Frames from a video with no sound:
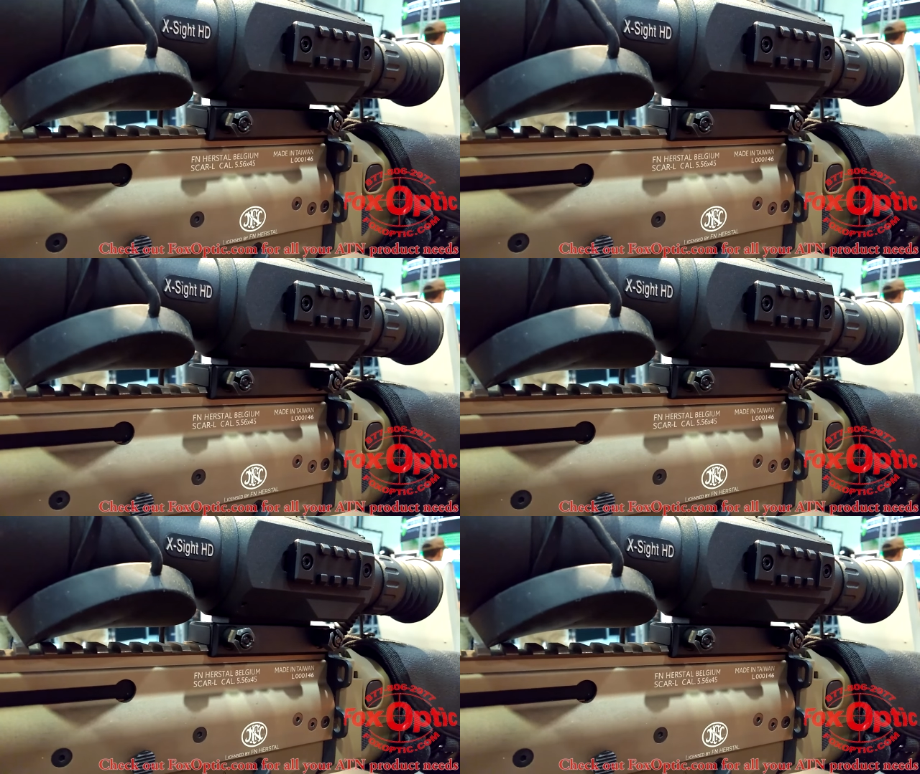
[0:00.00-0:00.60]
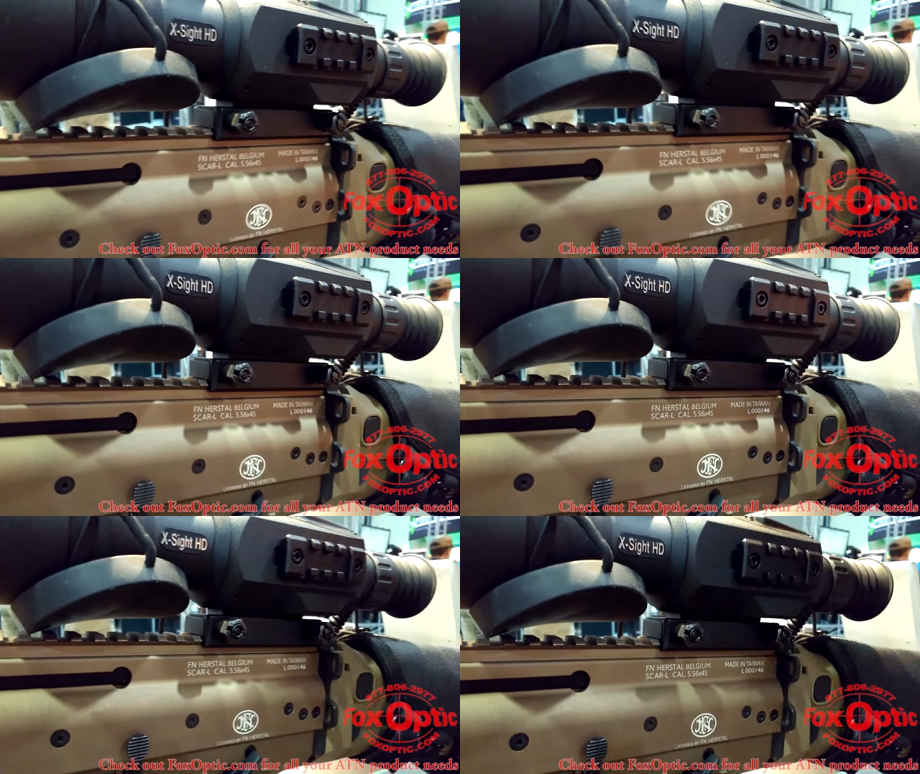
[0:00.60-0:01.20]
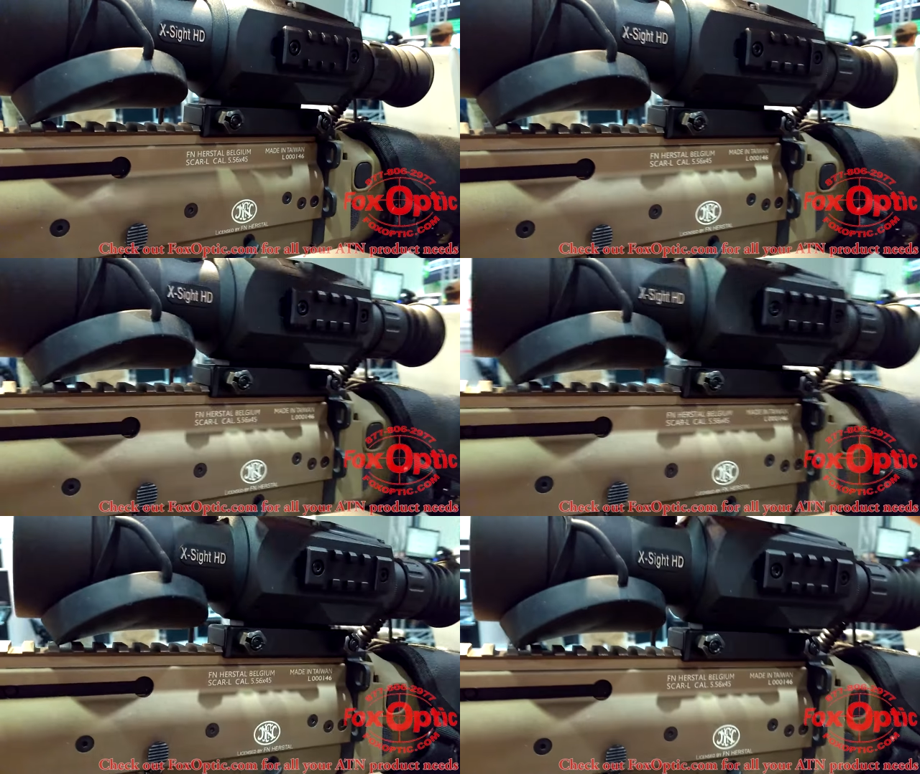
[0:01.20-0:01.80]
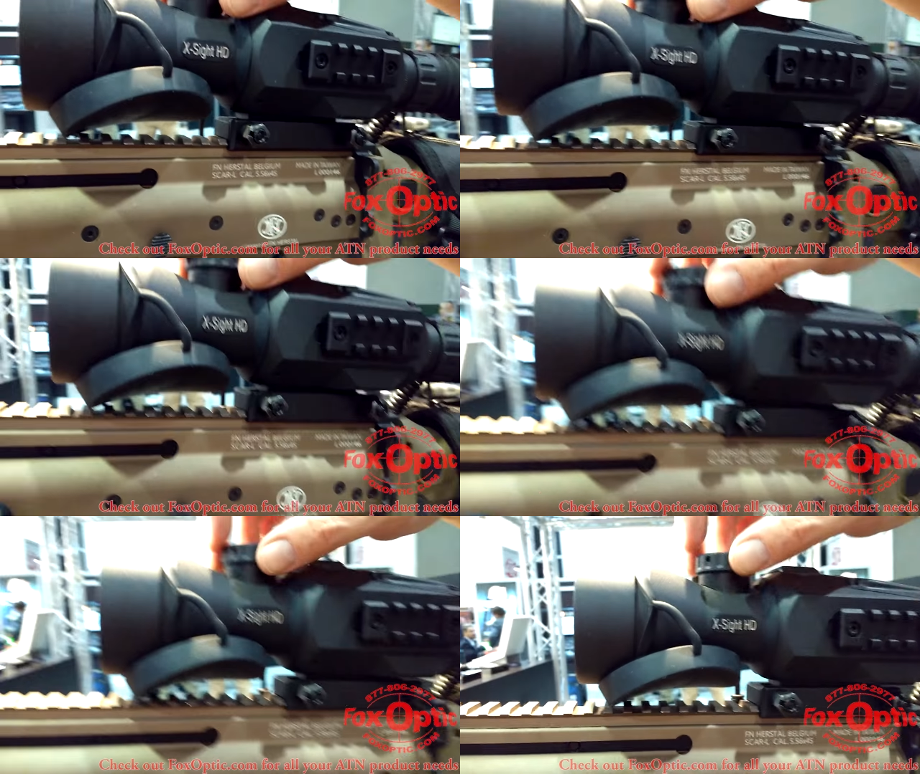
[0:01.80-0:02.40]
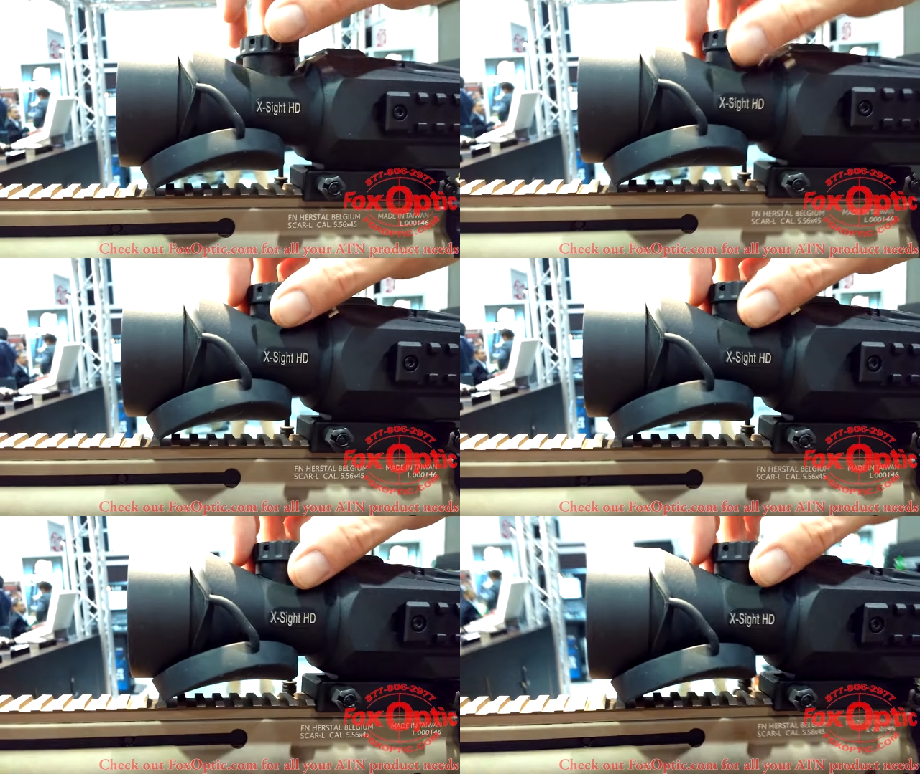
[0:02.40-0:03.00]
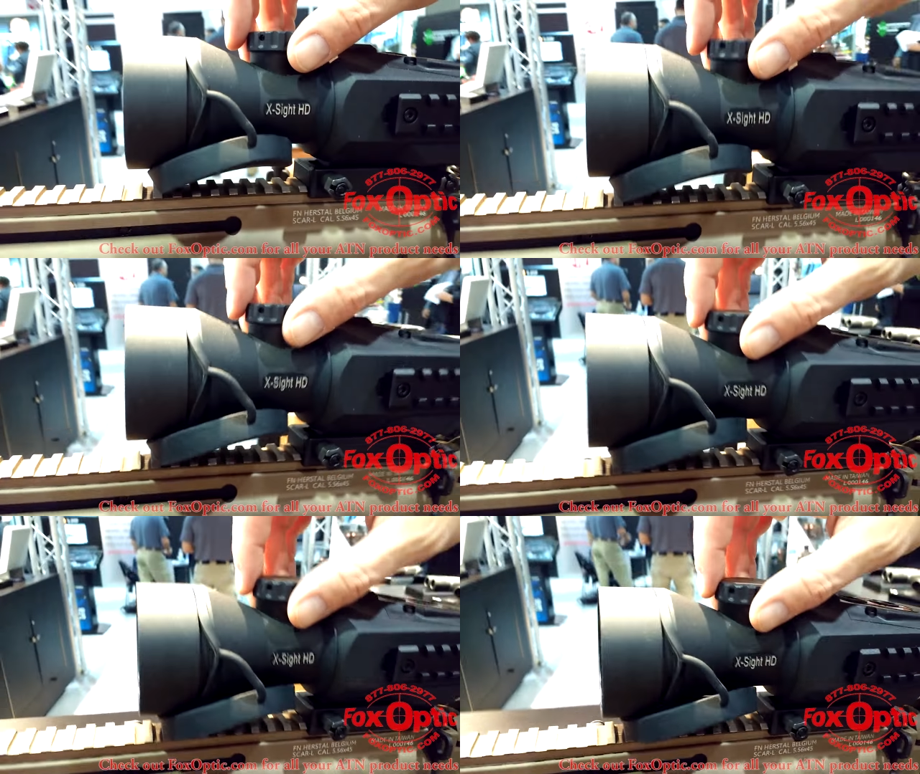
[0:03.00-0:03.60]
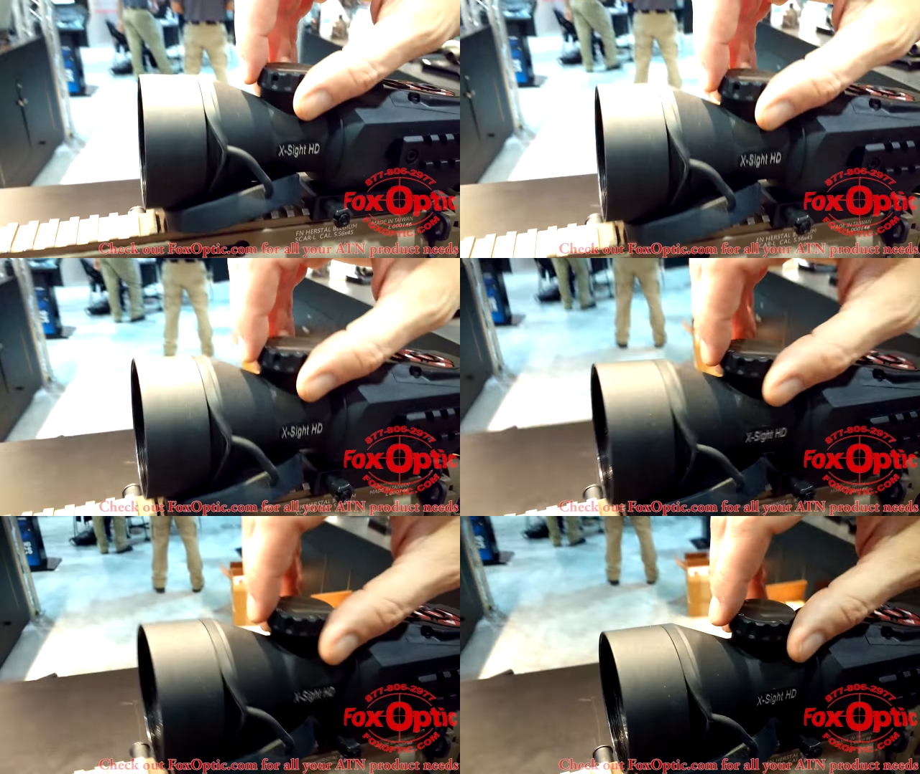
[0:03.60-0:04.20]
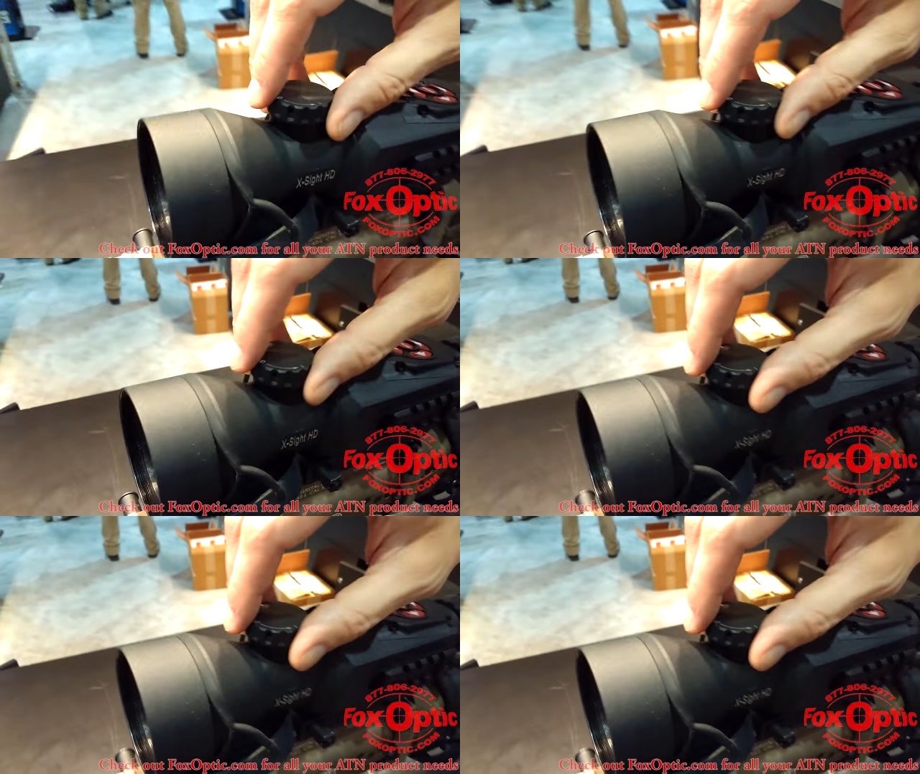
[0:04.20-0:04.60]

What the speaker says: [unreadable: no face in view]